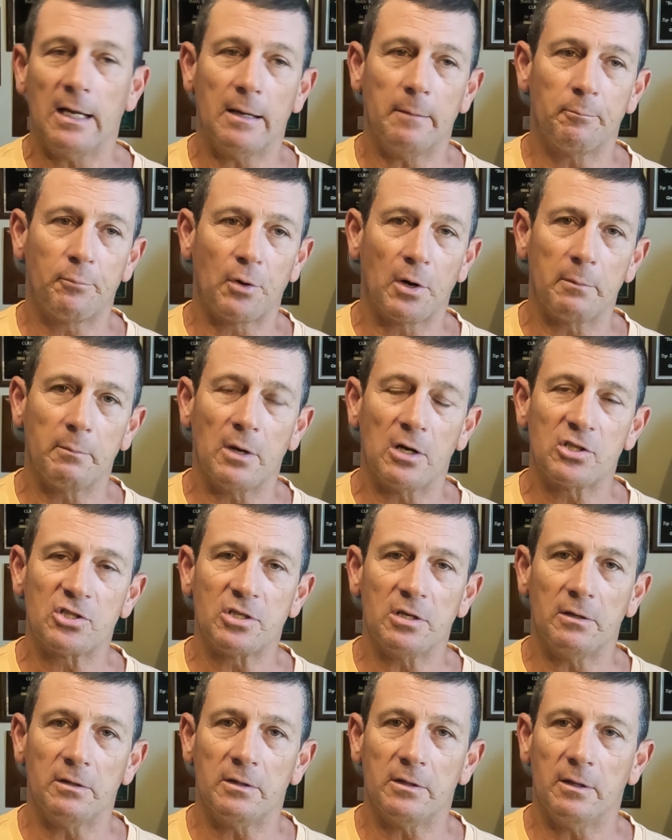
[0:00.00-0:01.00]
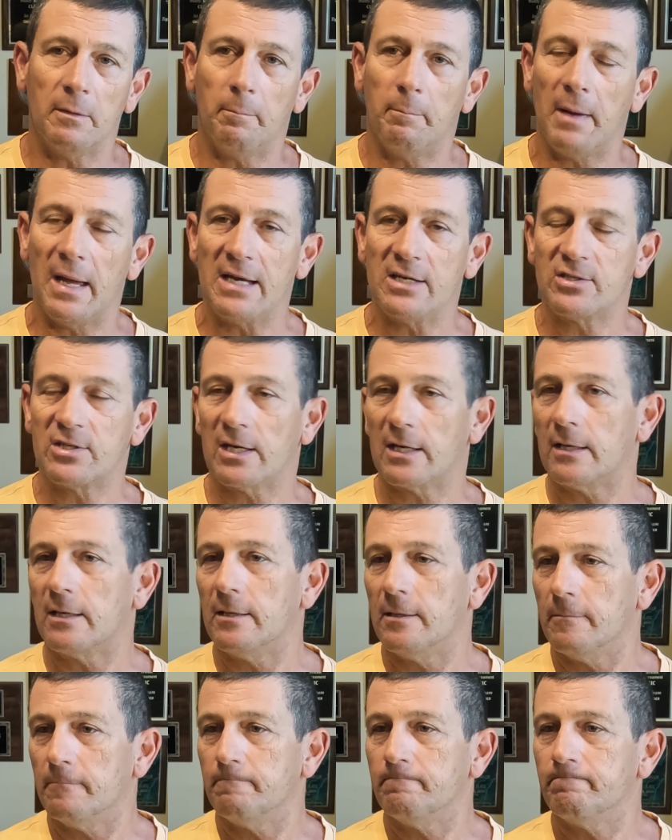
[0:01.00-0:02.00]
and pretty much the basic
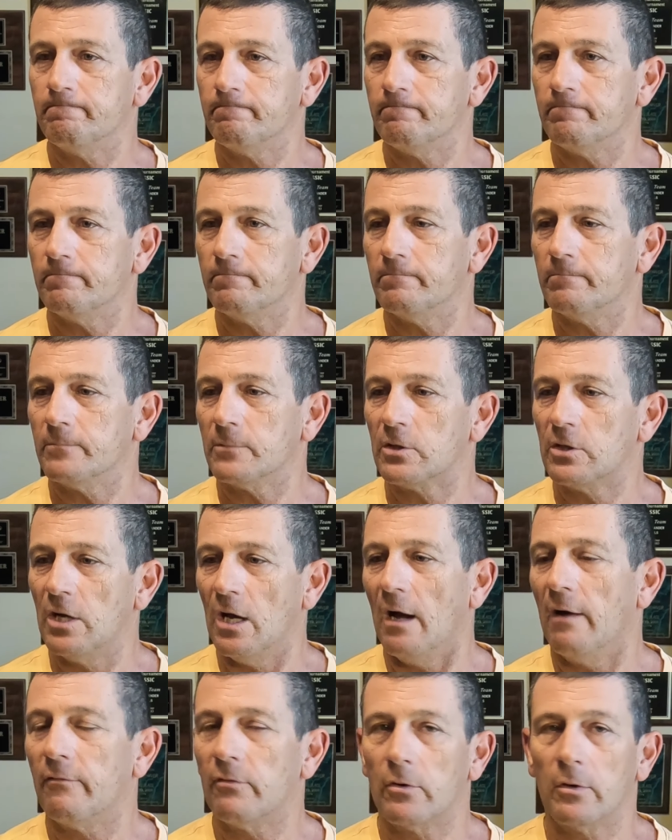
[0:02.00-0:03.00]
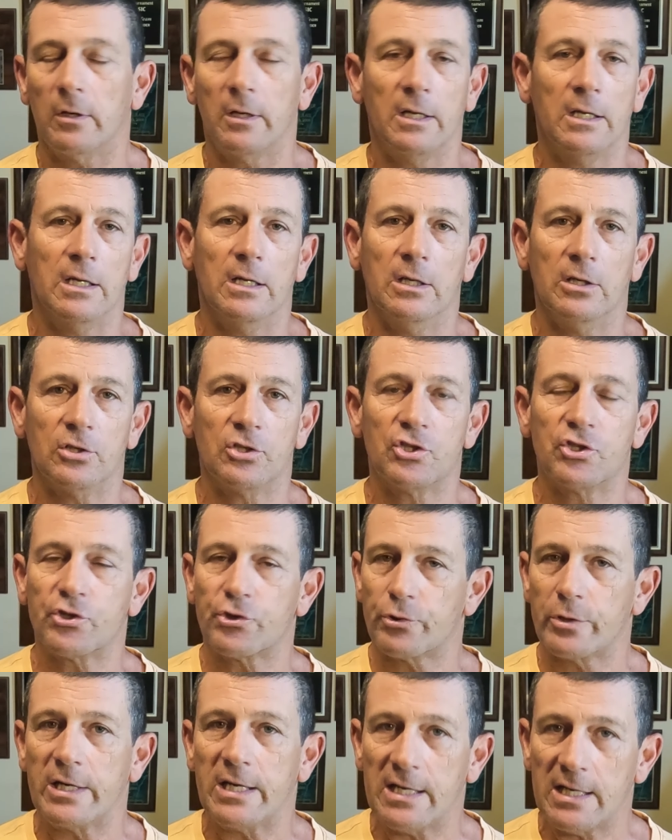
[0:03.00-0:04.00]
cover is
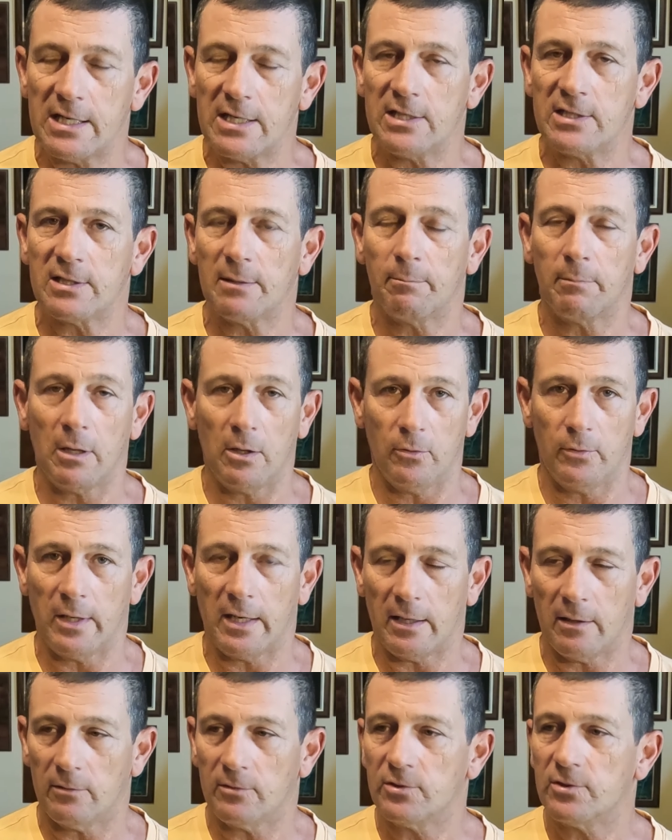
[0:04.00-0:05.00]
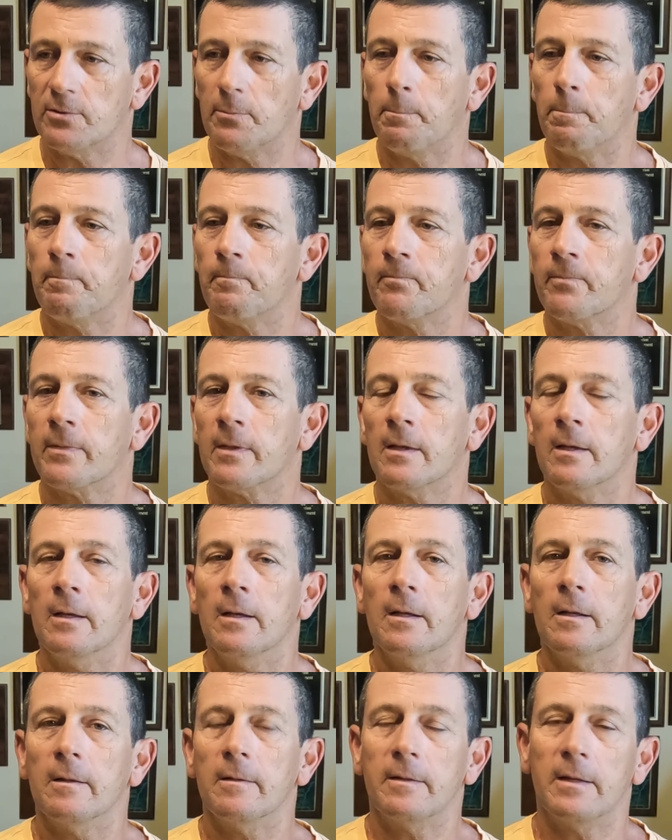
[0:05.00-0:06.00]
trees and blowdowns,
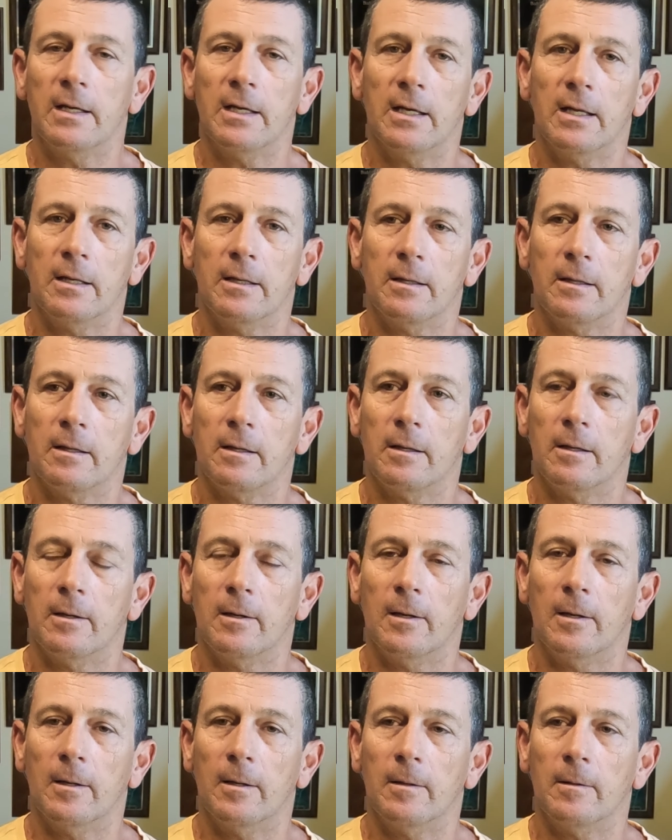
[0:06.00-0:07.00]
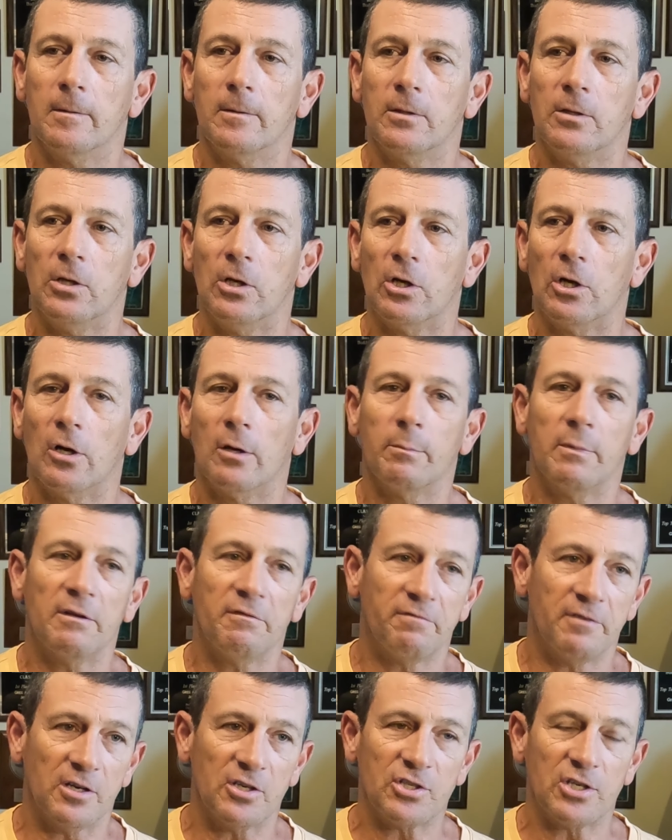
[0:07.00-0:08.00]
then you're going to be
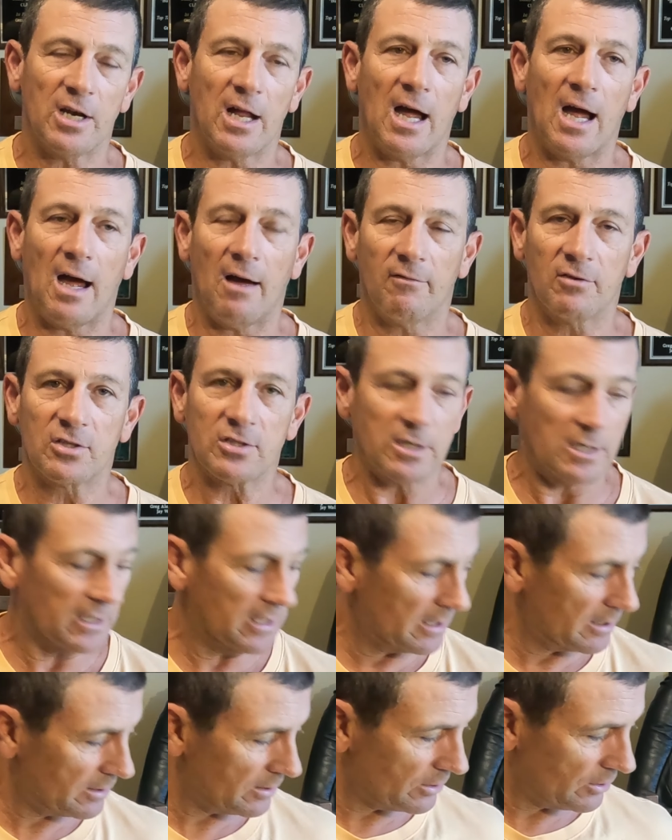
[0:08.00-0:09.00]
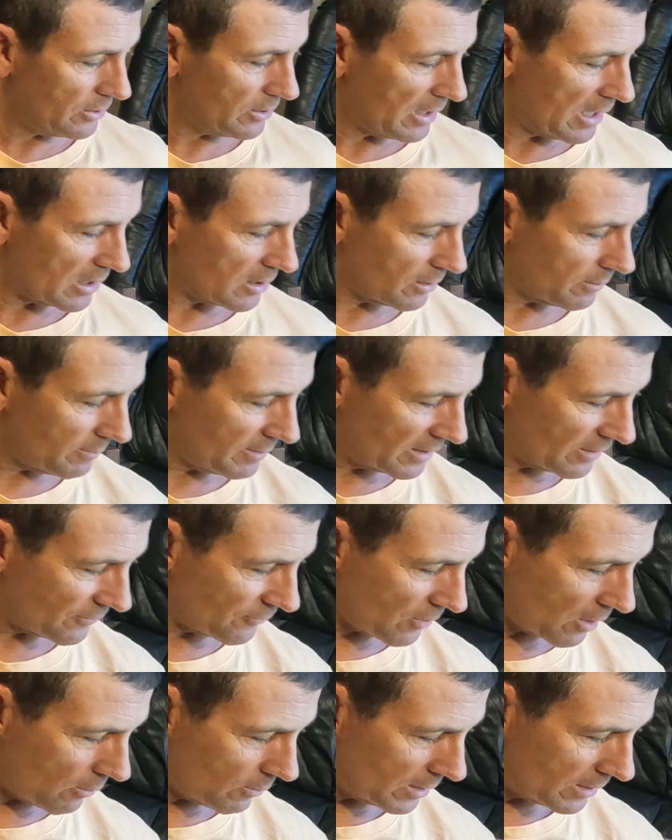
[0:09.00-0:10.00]
fishing. Obviously, you're not going to be
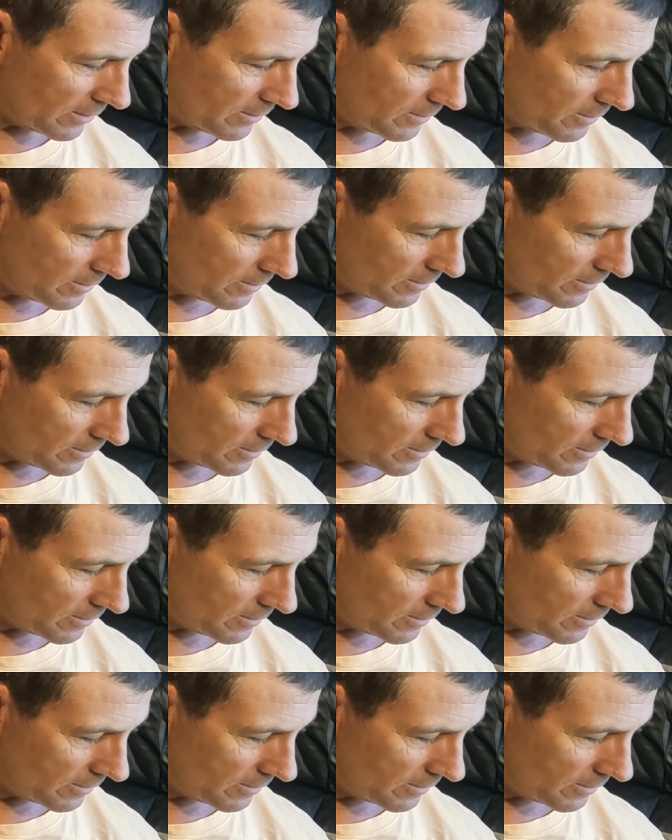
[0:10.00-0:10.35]
throwing